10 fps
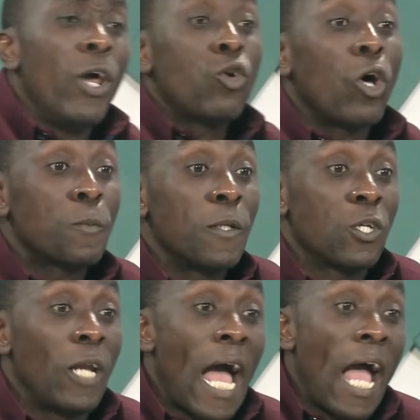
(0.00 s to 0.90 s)
Ridge
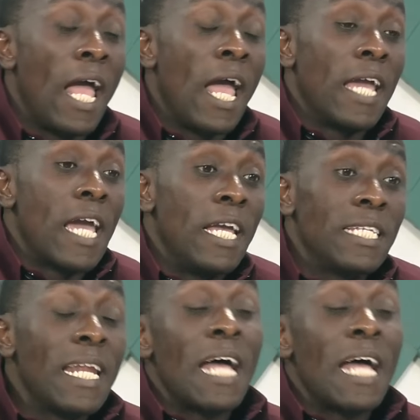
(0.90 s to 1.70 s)
Hospital, in